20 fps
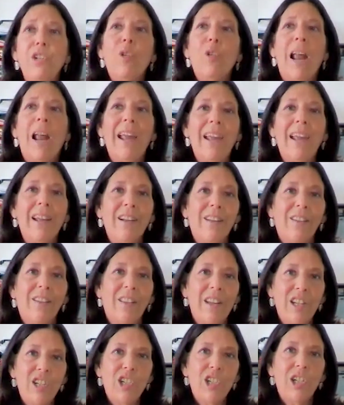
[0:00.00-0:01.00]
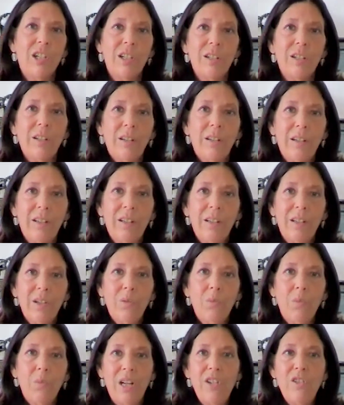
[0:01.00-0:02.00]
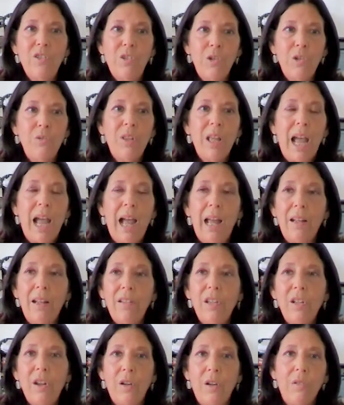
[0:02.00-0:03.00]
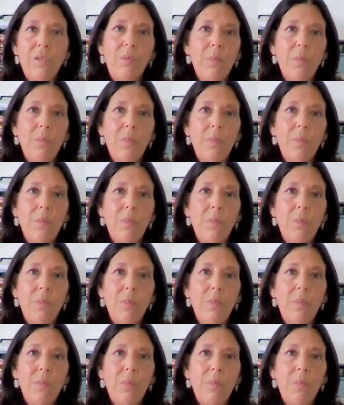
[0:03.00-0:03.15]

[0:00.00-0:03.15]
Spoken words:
triangulation when you do that.